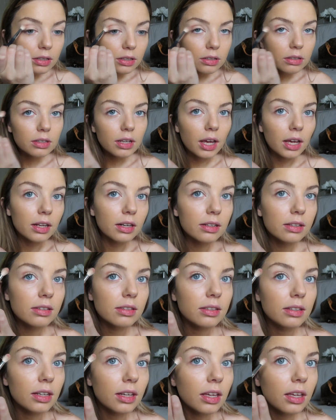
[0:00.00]
Just kind of
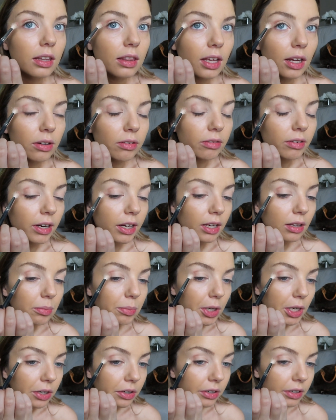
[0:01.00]
sticking that right in
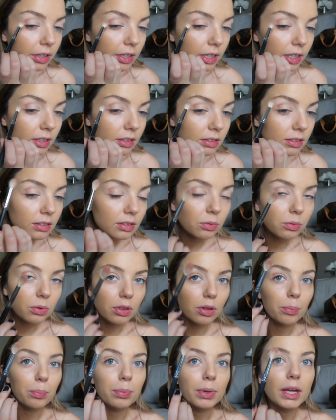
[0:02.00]
my crease
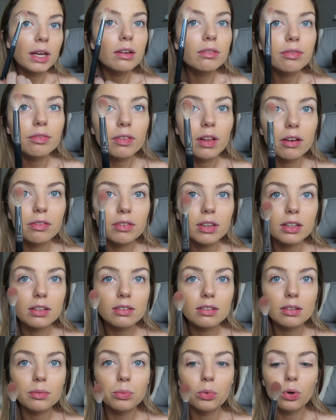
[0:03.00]
with a big fluffy, this
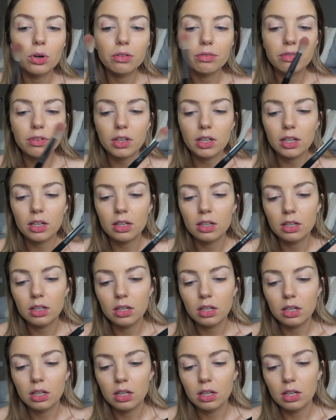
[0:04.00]
is a Morphe
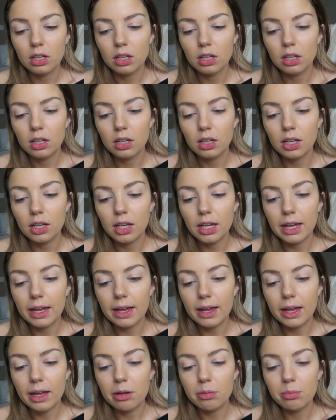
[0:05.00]

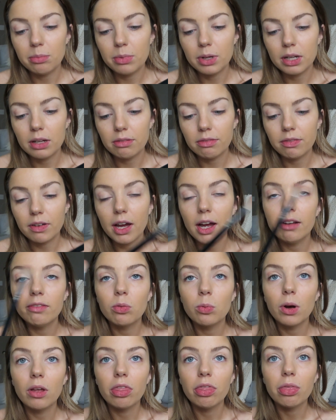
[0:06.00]

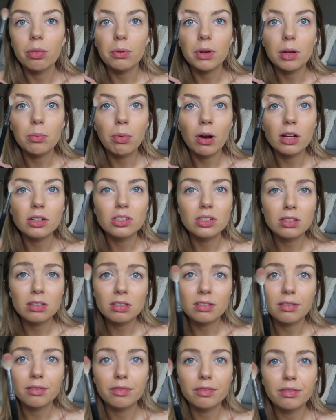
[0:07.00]
M513 brush. It's
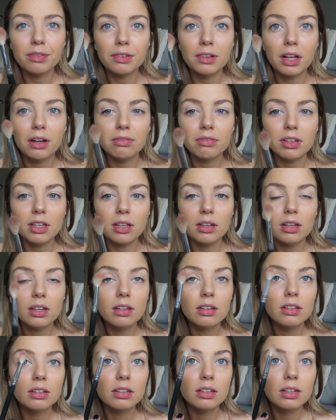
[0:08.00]
just a fluffy
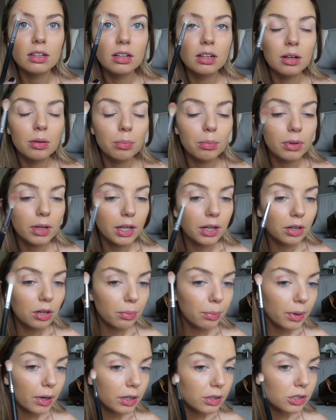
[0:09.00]

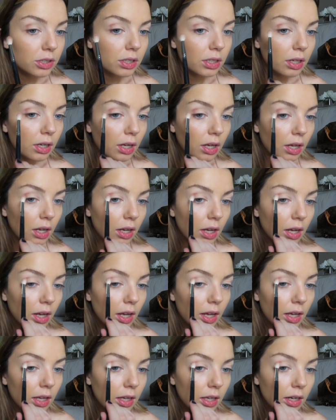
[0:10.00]
blender brush,
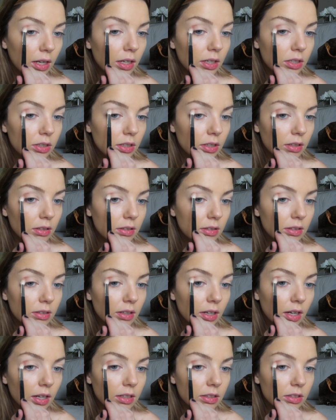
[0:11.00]
and I just
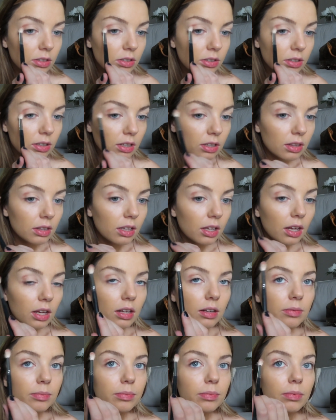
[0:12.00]
concentrate
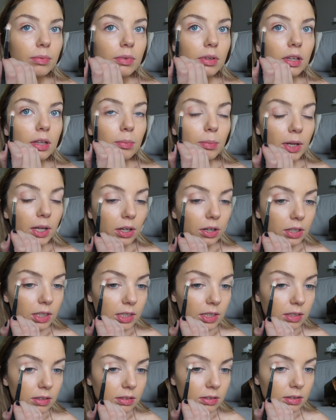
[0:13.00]
that in my
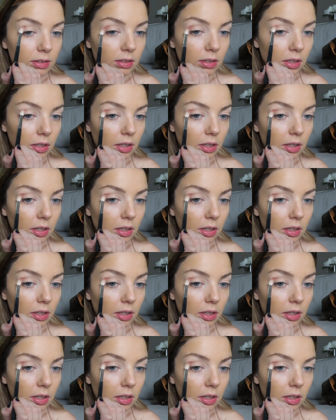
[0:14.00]
crease